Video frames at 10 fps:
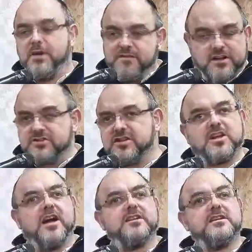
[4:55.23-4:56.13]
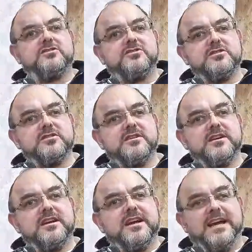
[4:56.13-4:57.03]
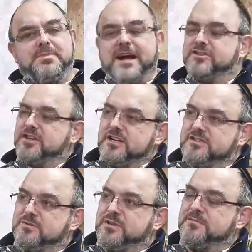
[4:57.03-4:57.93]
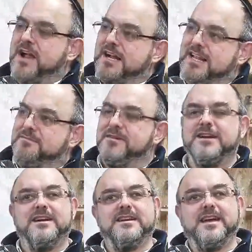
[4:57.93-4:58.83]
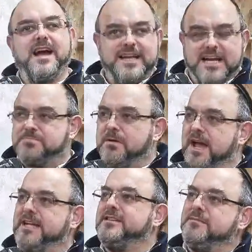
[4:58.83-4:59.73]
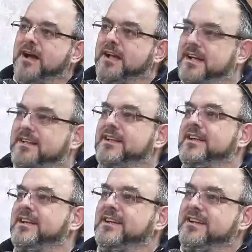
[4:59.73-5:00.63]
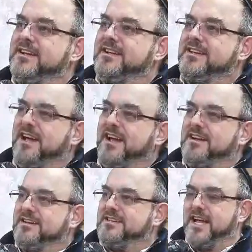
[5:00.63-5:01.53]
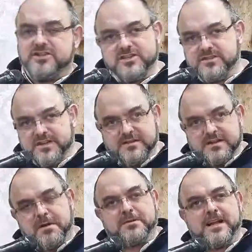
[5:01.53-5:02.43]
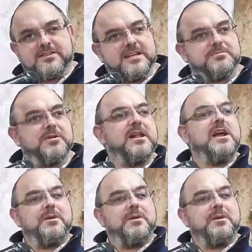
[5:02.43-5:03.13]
Perfect Lashon HaKodesh. In Parshas with the Meraglim, Yeah, Yesh Ba'etz Imayin. Yeah, Yesh is proper classical Hebrew.